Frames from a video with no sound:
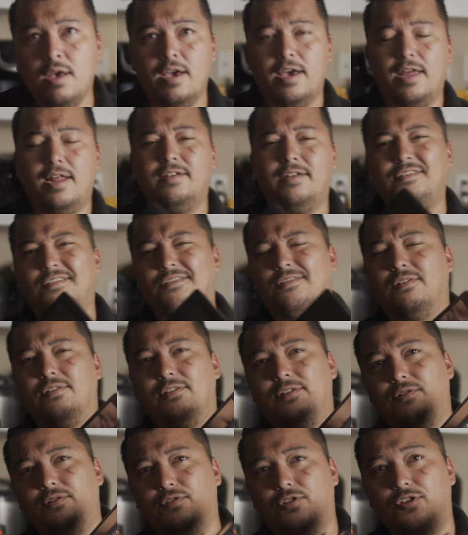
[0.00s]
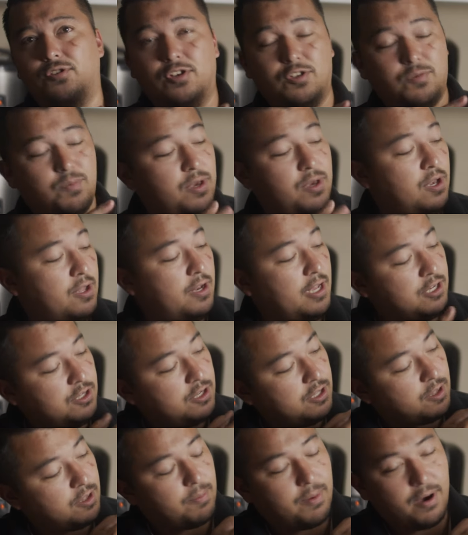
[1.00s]
it has this little USB connection
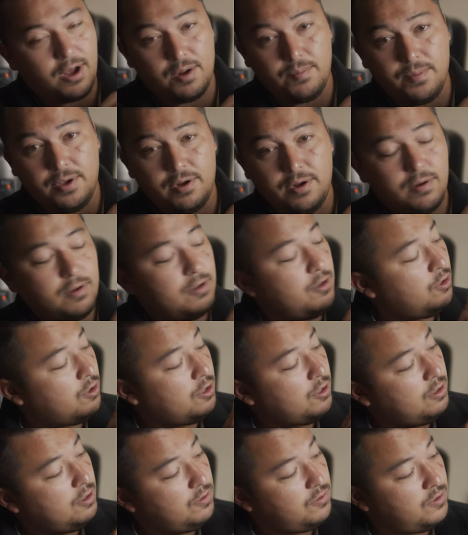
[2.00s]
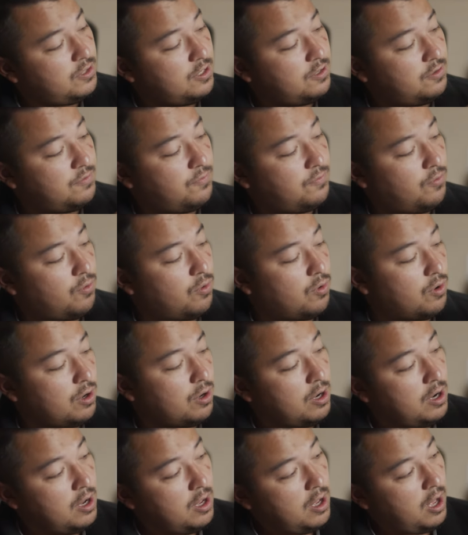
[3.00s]
at the bottom here. You can use this
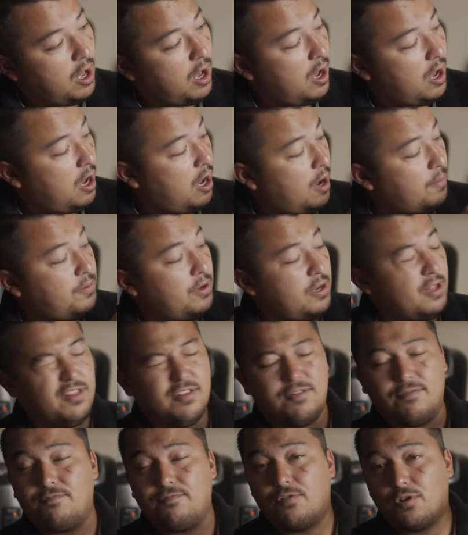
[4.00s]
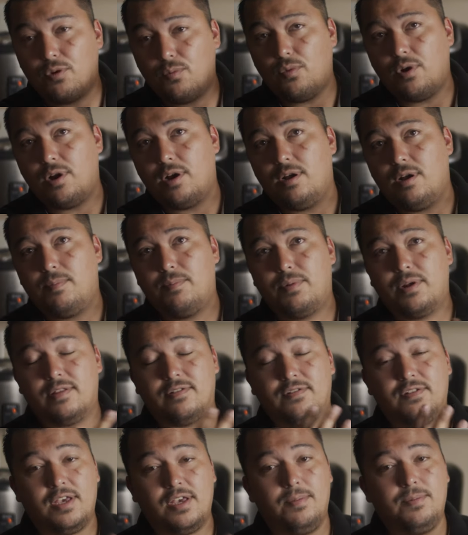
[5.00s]
for updating the firmware, but at the
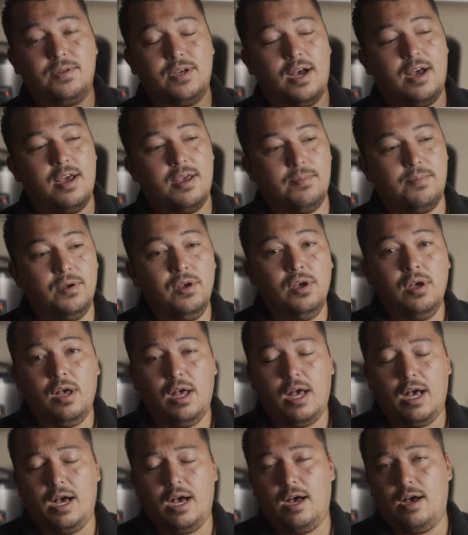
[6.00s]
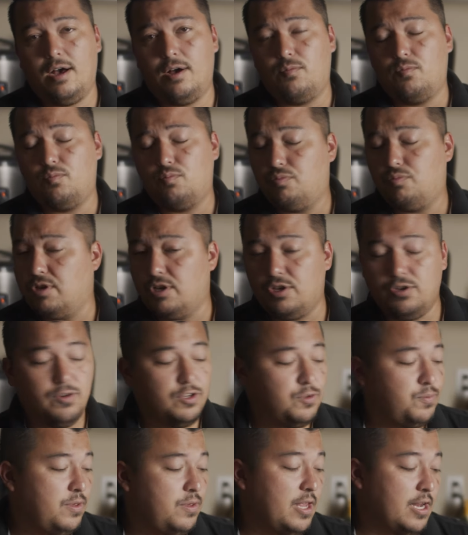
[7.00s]
same time, the
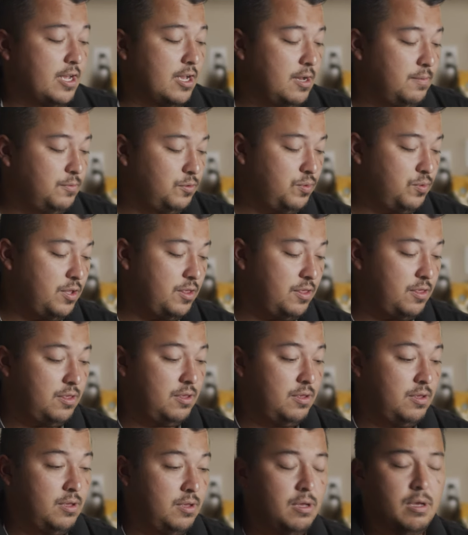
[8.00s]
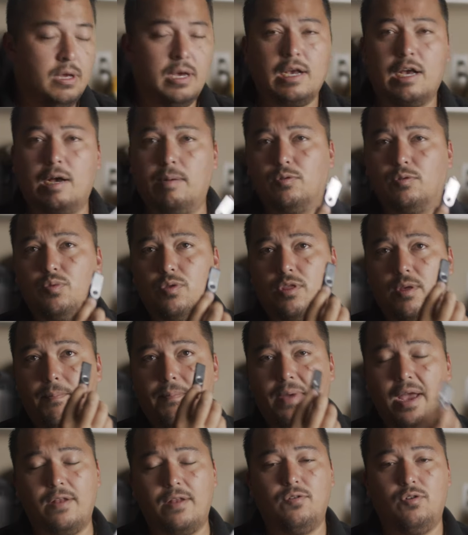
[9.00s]
USB that it comes with a
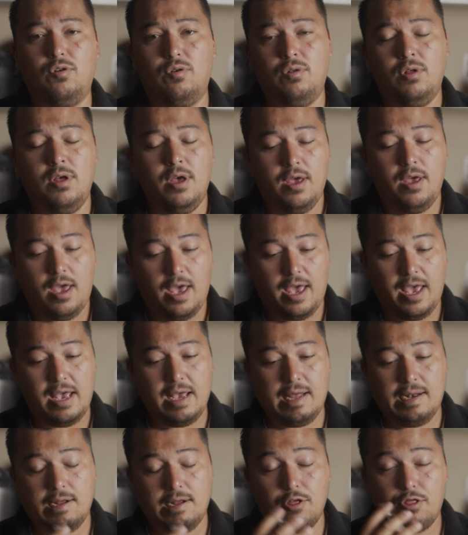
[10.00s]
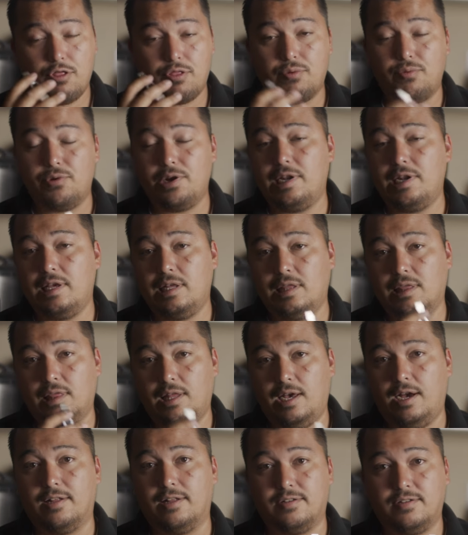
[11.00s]
manual and 3D
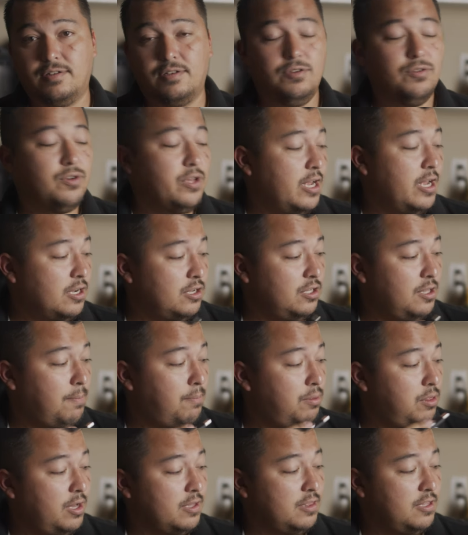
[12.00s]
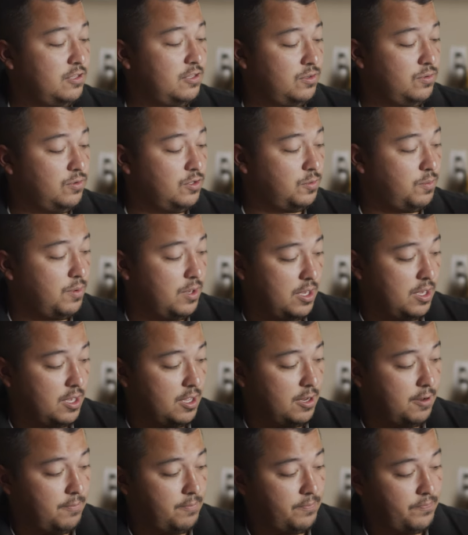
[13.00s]
LUTs. You can actually plug this USB
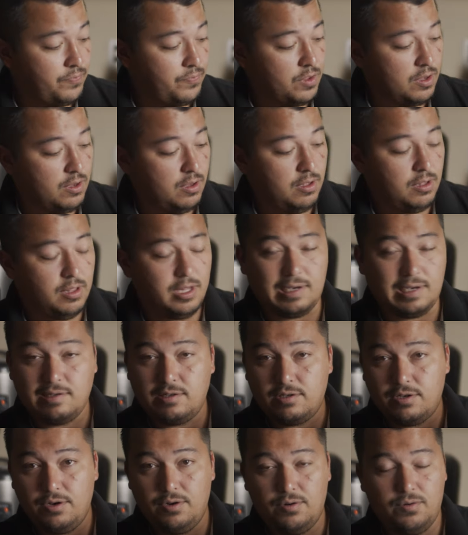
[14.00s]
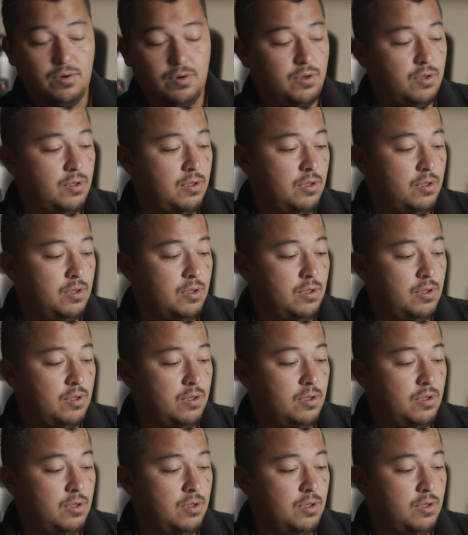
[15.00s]
in like so.